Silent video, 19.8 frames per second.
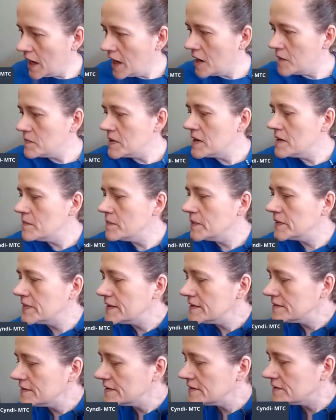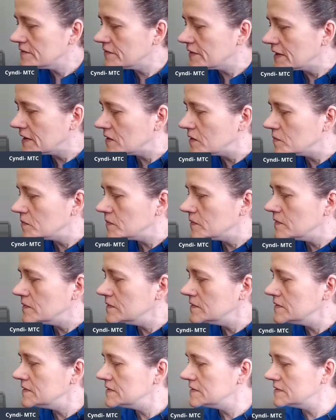Um, but this is
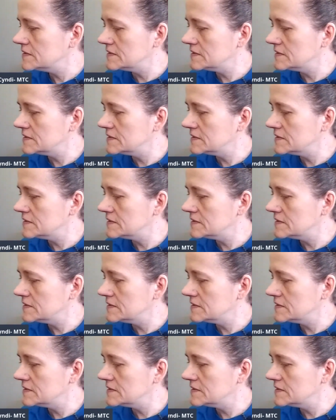available.